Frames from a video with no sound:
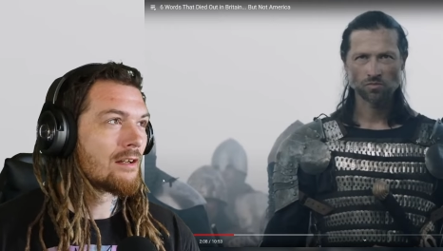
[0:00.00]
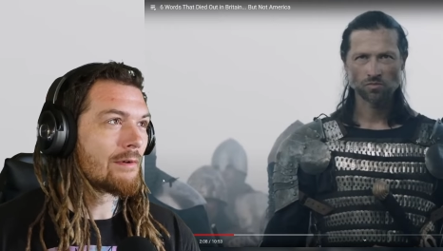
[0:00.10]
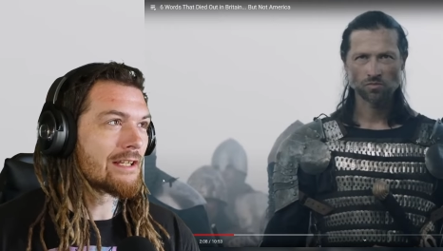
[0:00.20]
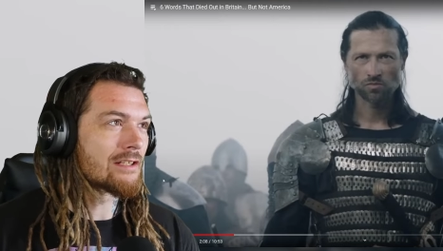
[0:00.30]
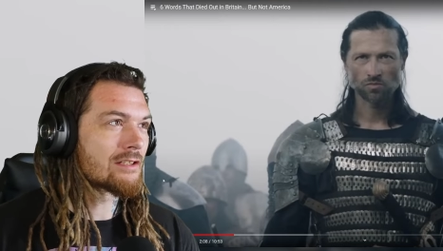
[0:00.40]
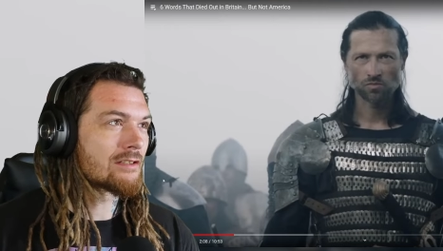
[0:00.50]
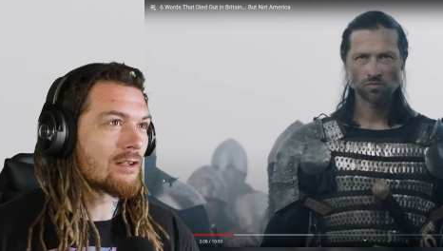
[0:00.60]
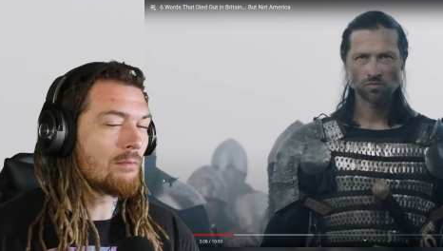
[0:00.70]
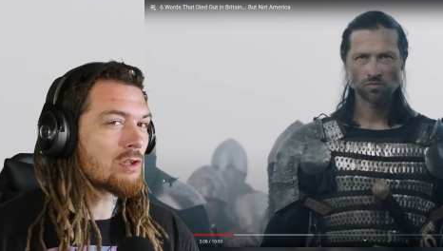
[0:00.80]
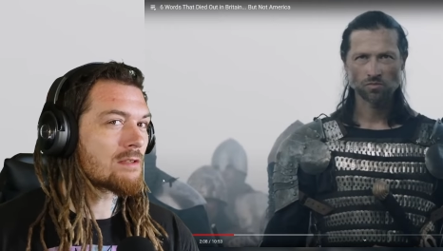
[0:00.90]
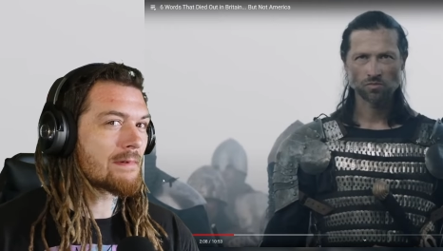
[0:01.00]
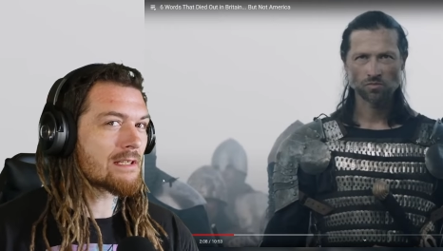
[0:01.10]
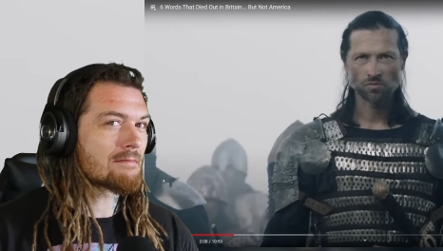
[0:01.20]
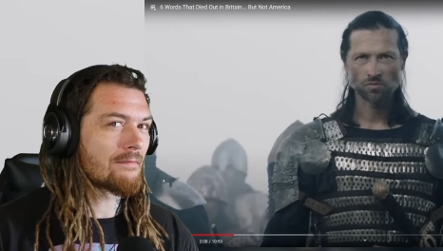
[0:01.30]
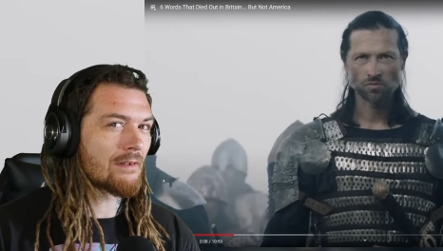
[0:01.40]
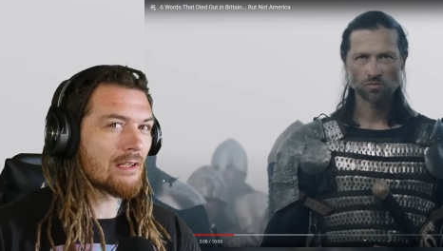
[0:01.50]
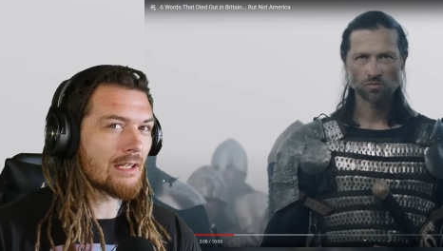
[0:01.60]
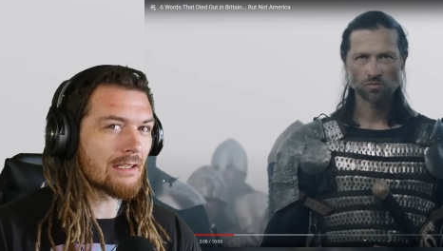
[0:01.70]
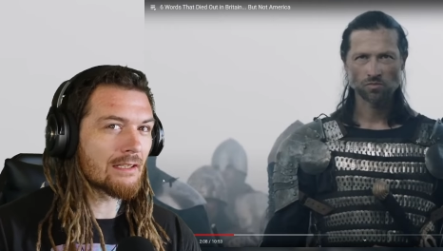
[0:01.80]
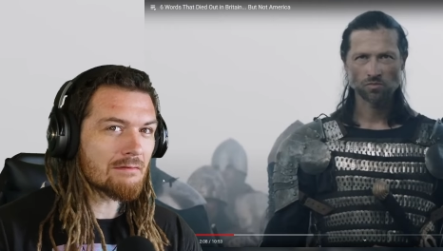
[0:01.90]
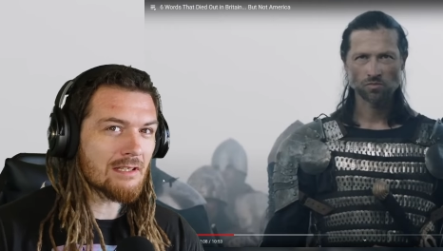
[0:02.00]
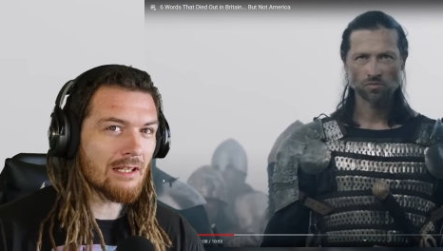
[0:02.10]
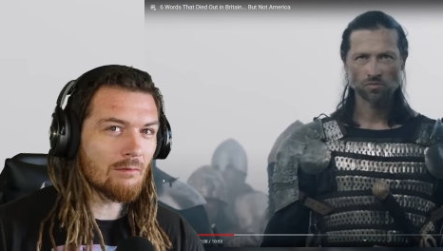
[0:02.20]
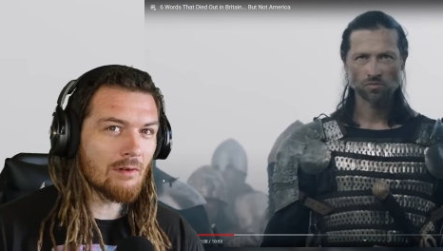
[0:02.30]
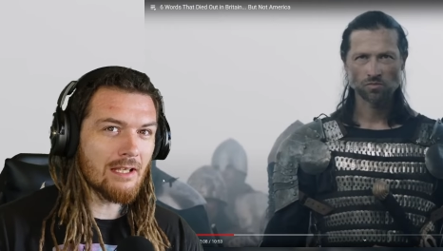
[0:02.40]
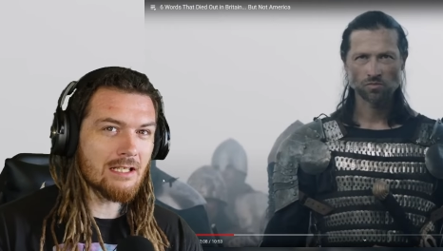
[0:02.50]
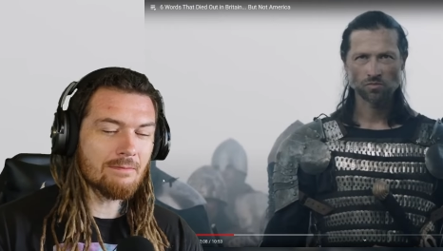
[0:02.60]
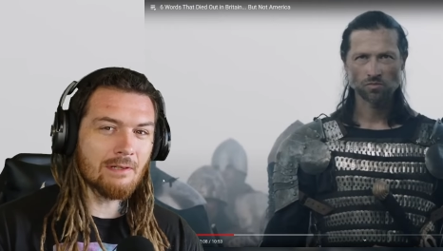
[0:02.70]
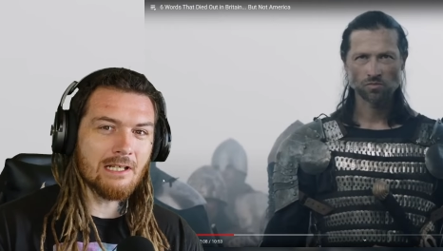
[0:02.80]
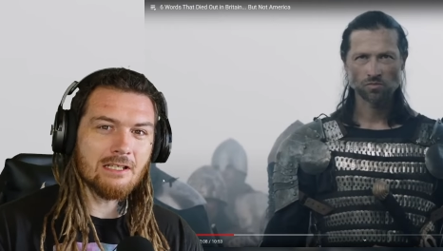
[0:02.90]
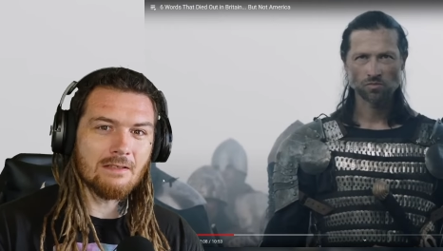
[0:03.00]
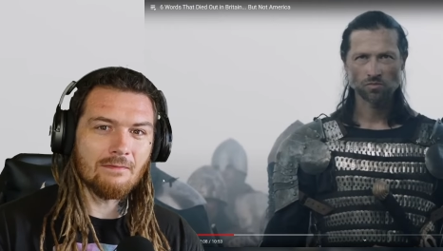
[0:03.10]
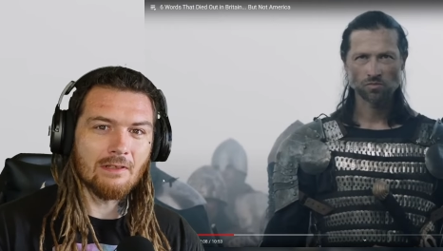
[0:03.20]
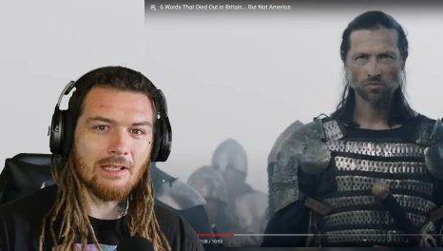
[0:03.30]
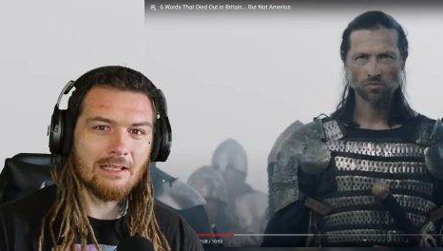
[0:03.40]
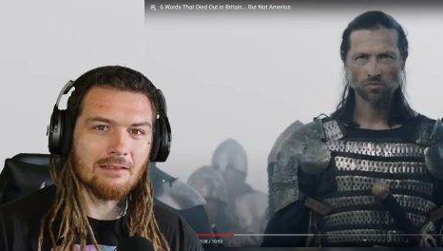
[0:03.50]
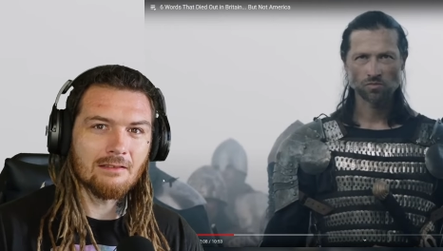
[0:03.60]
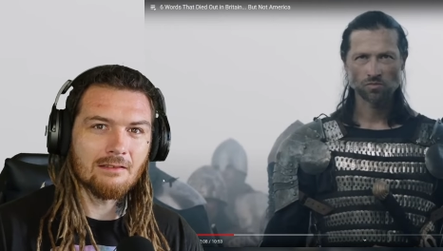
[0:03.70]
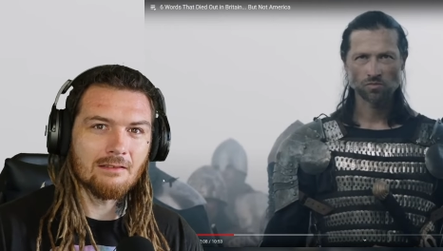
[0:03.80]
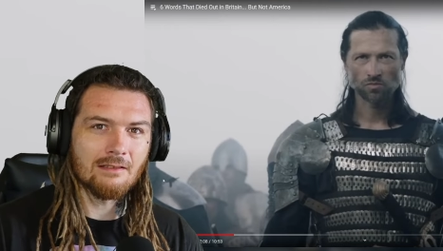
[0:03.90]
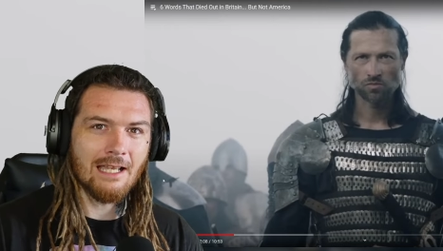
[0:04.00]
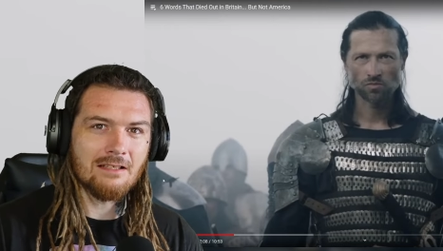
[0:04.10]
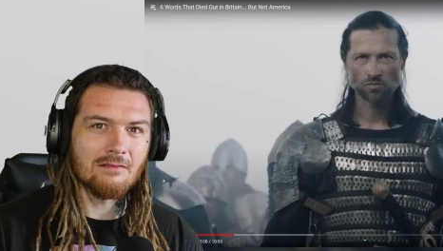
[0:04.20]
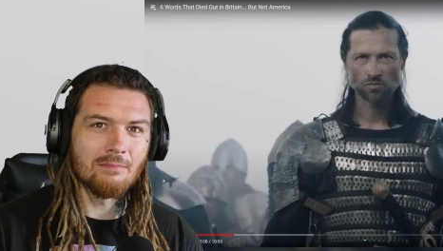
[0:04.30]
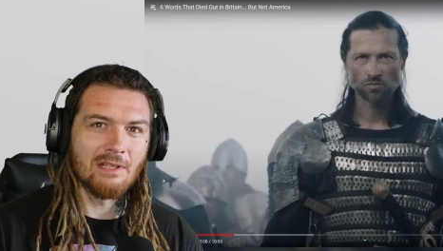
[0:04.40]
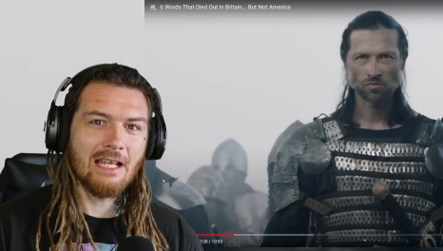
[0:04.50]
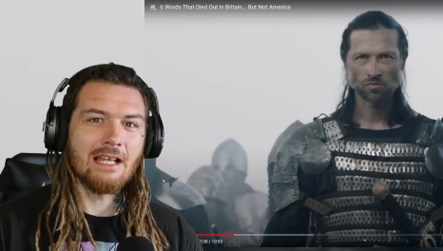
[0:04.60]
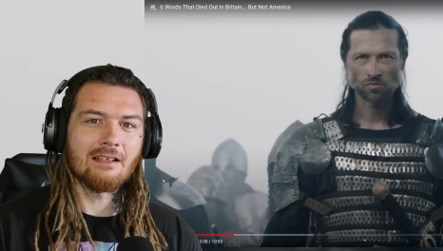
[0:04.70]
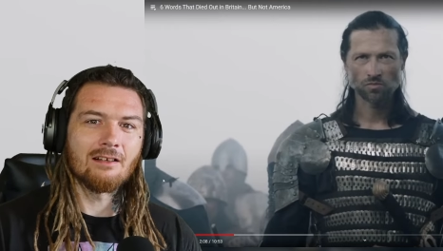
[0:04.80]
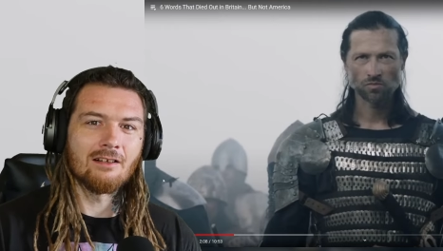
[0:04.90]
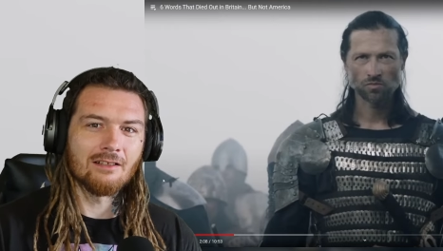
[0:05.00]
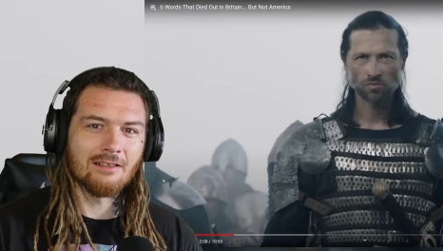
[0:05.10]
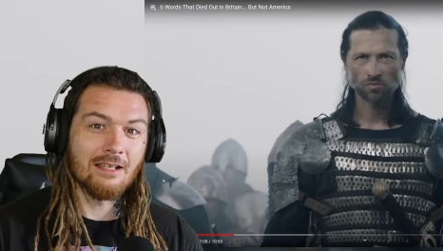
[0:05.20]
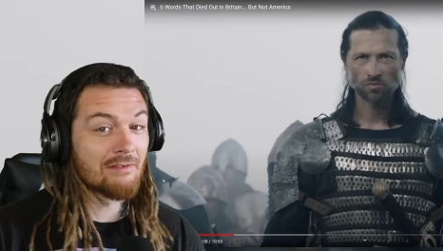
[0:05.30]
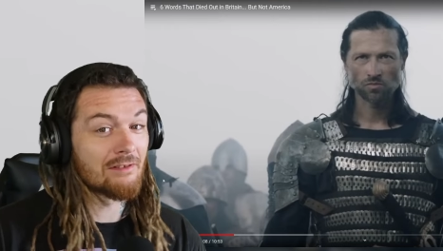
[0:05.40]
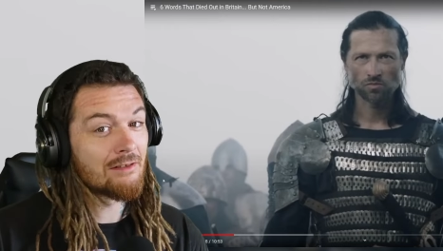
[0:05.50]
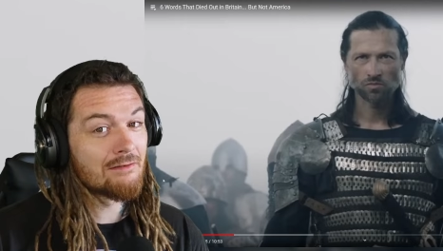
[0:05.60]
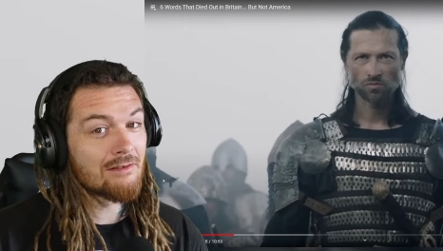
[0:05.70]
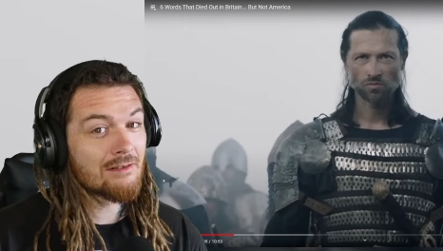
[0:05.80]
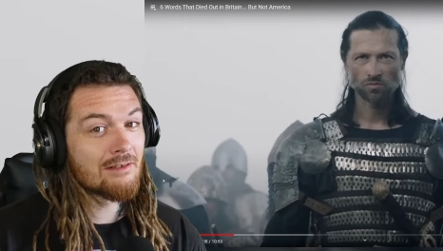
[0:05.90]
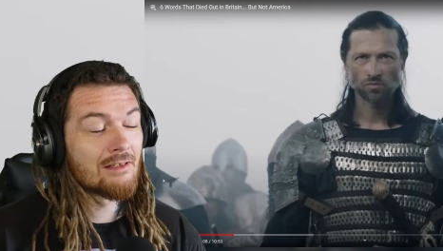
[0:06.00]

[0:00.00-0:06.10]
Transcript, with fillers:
Speaker 1: which almost makes me feel like that was like one of the inspirations for like Castle Black on Game of Thrones.